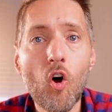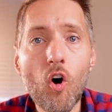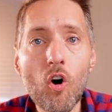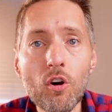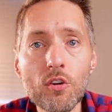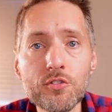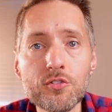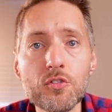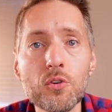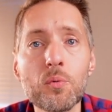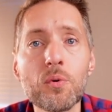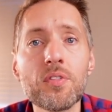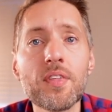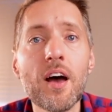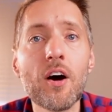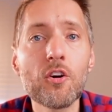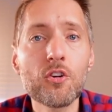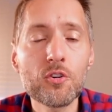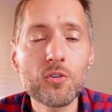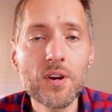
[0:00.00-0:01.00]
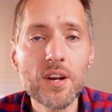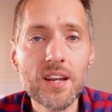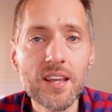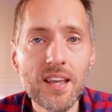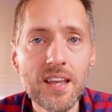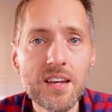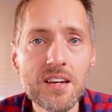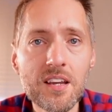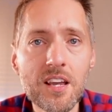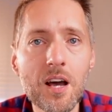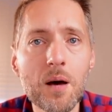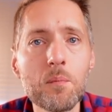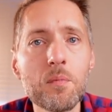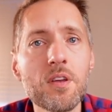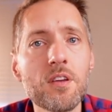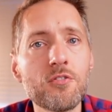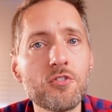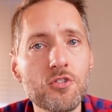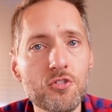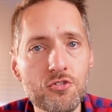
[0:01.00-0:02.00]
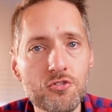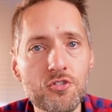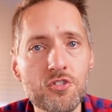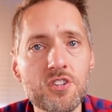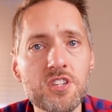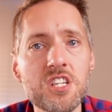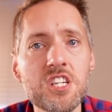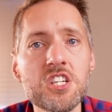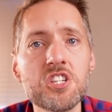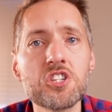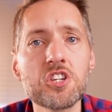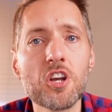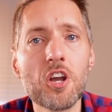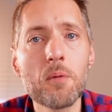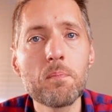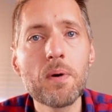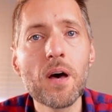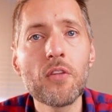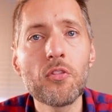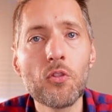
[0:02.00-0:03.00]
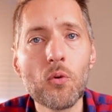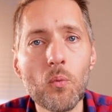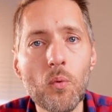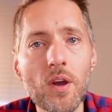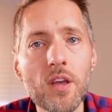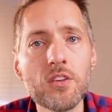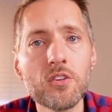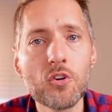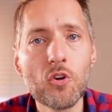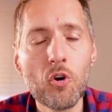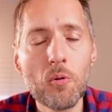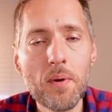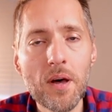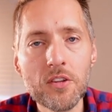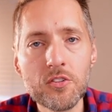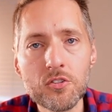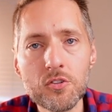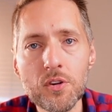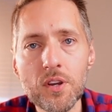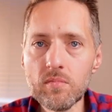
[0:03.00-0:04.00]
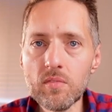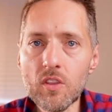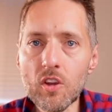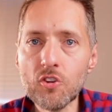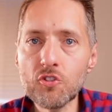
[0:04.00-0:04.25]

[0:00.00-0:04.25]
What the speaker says: also without creating income if you're strategic about the way you go about doing it.